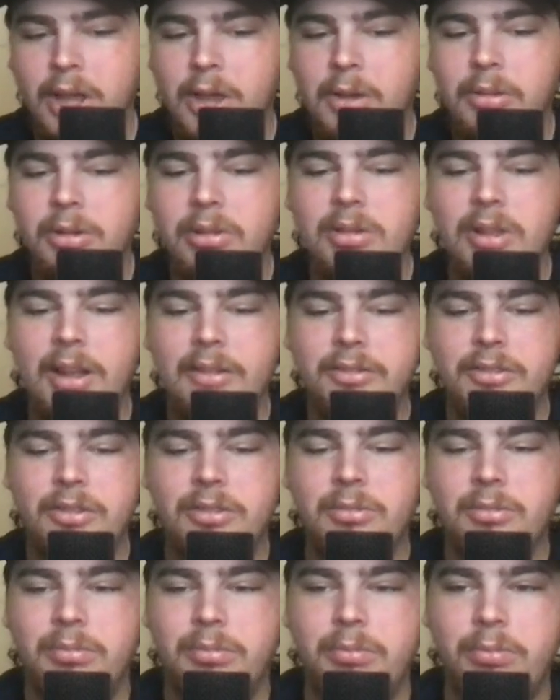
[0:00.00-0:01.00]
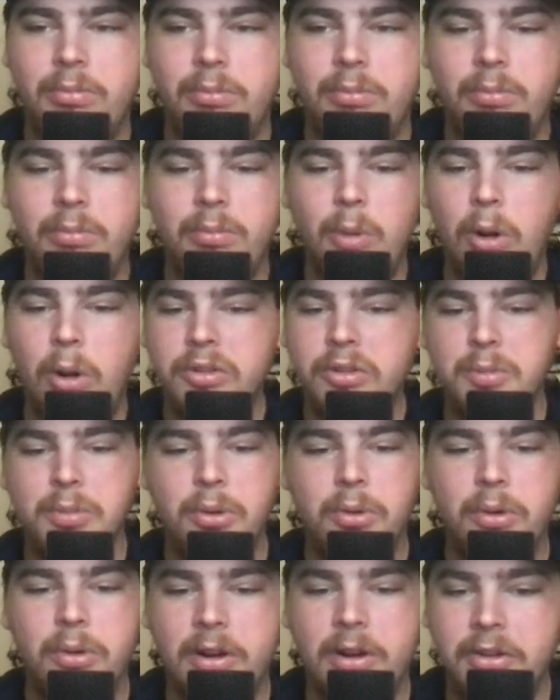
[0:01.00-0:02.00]
We left
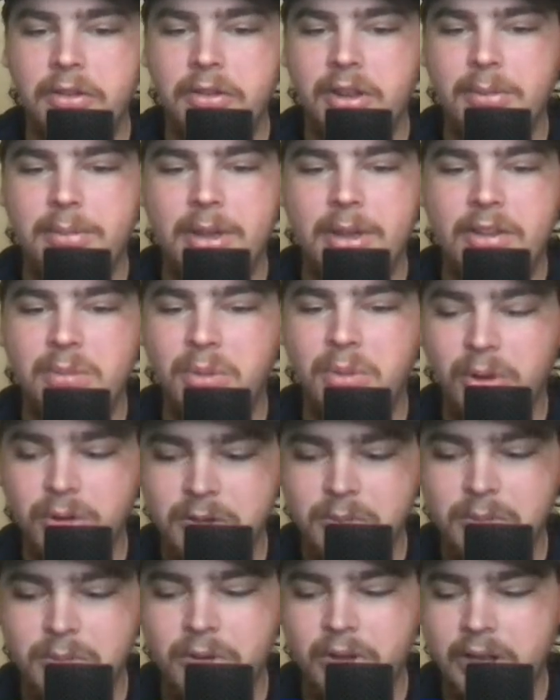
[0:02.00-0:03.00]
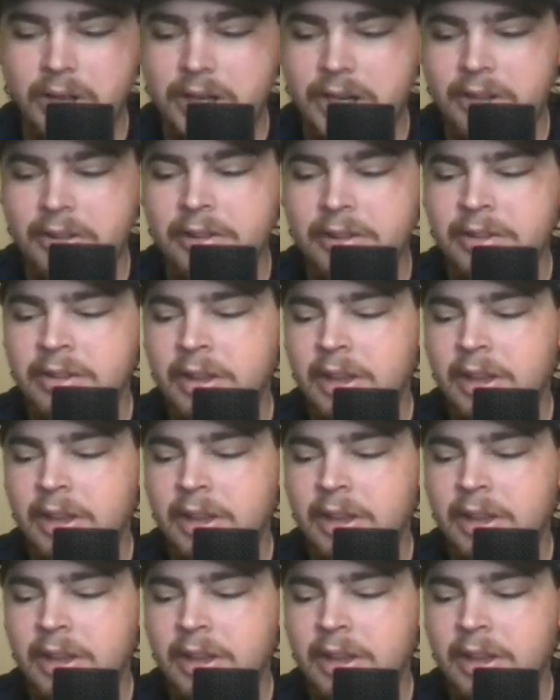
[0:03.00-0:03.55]
multiple runners on base, multiple innings.